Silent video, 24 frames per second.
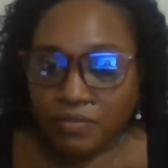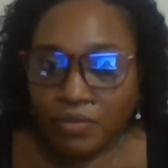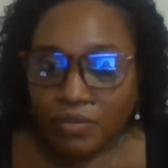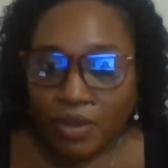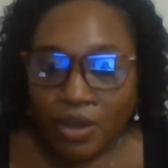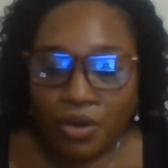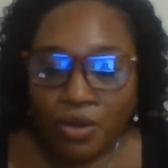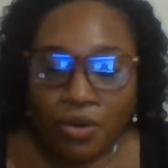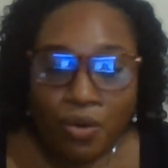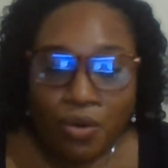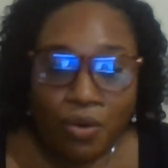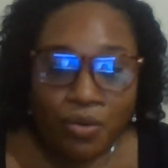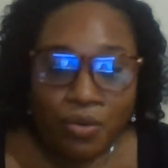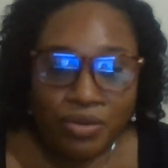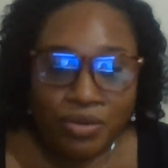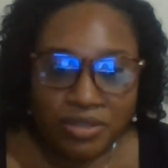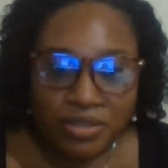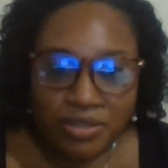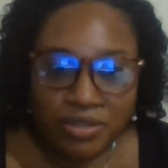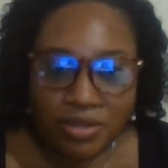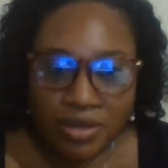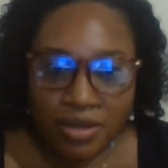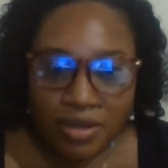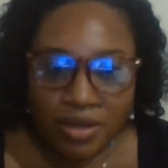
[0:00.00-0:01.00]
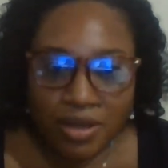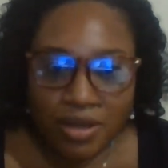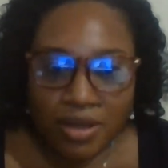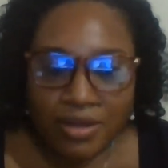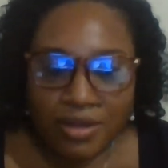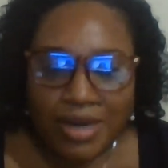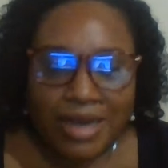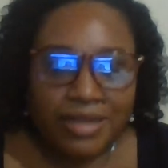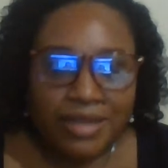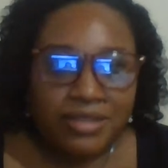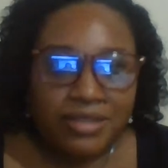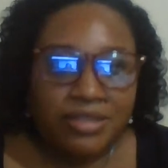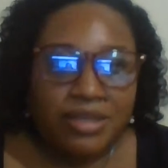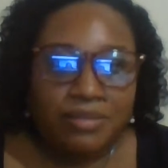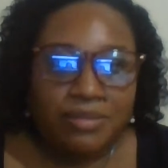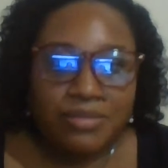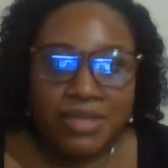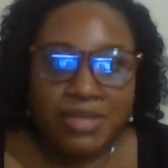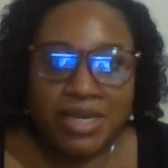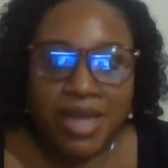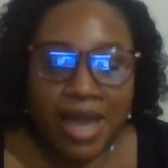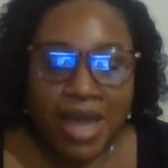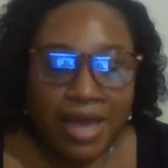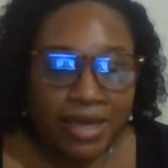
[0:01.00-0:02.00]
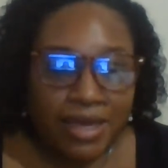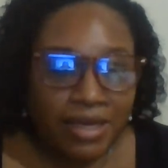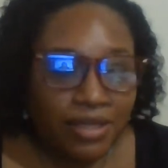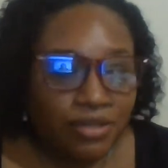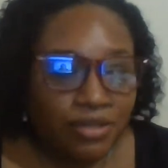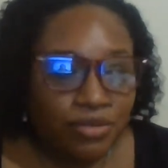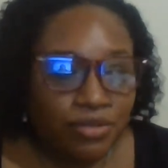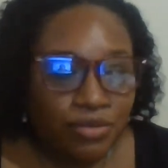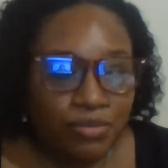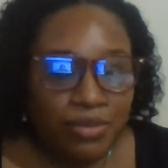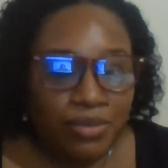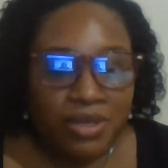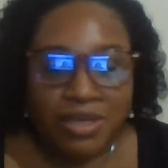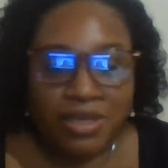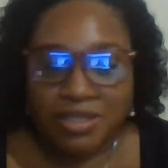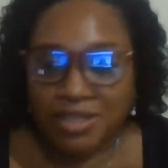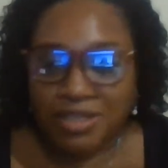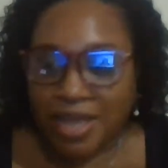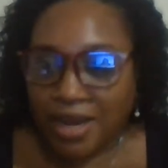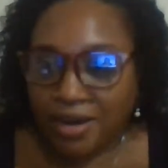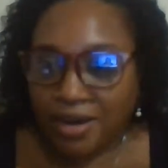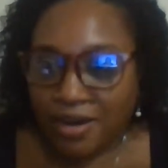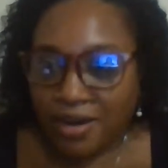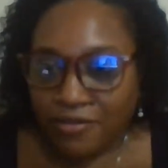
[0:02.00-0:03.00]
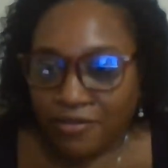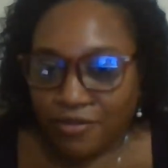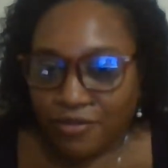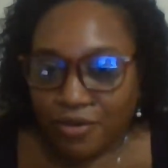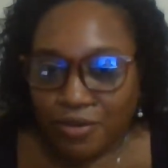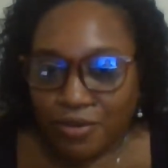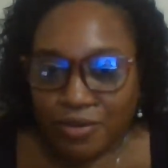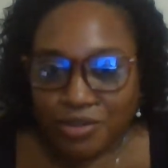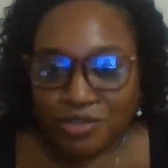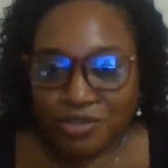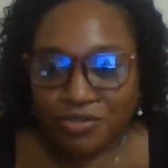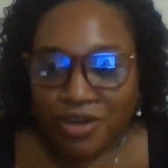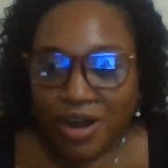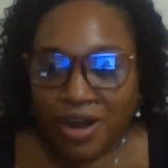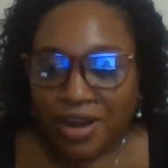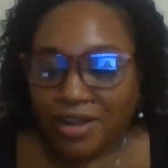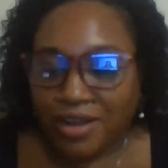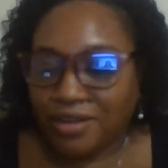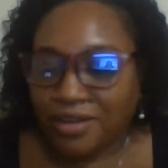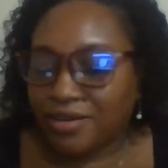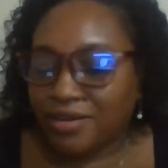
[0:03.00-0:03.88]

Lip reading: coast, that is something I can do because I love coast, right?